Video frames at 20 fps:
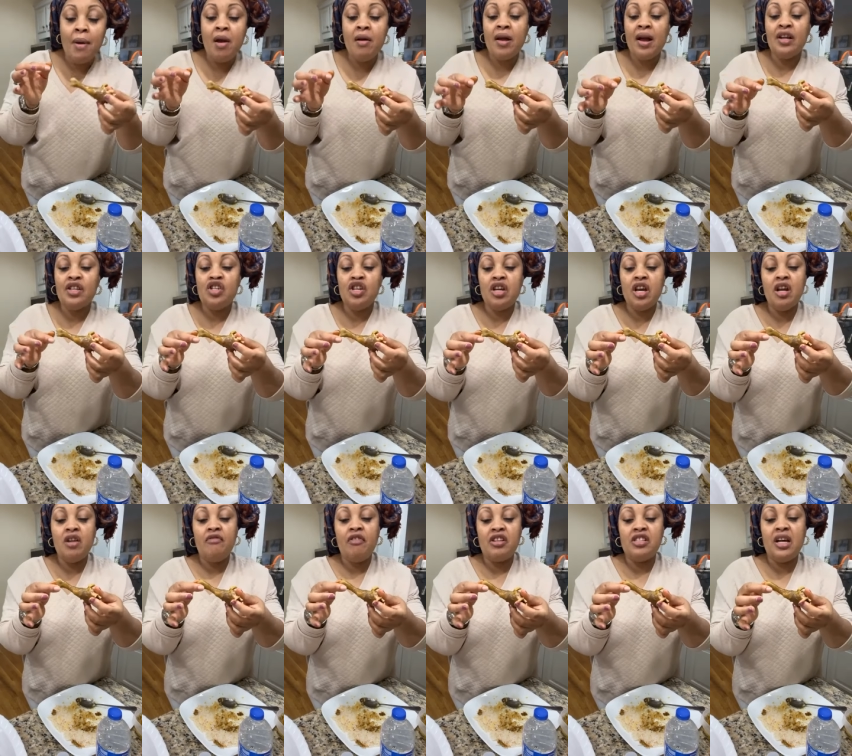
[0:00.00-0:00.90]
American
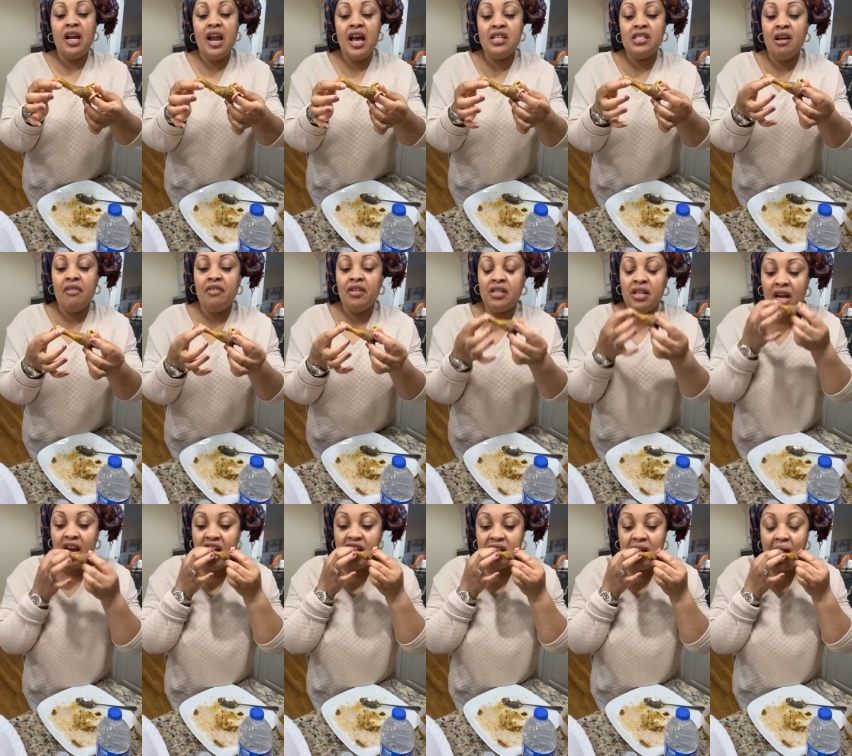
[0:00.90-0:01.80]
chicken, fertilizer,
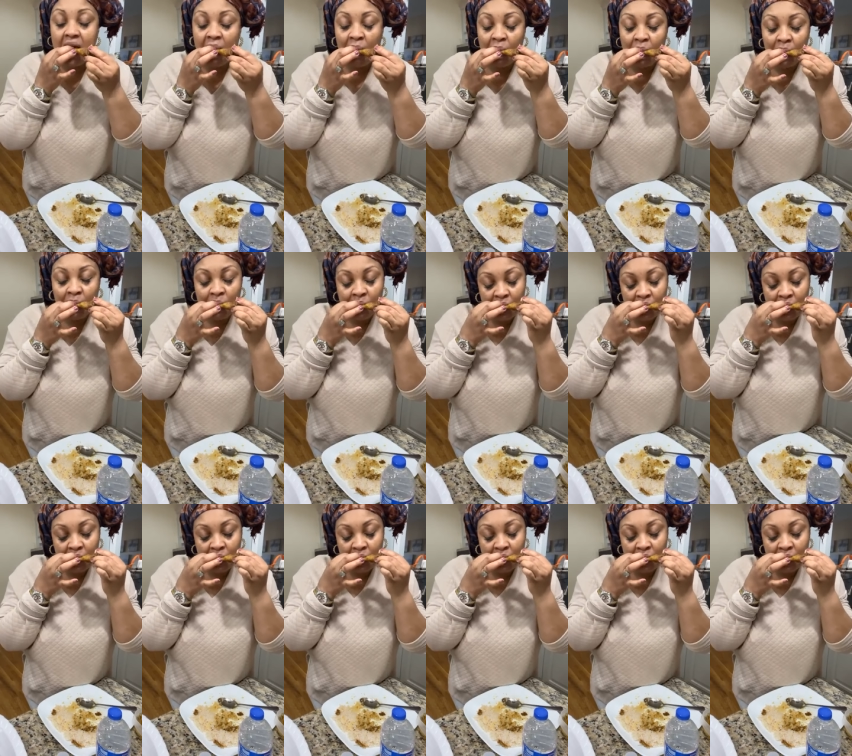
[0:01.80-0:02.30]
fertilizer.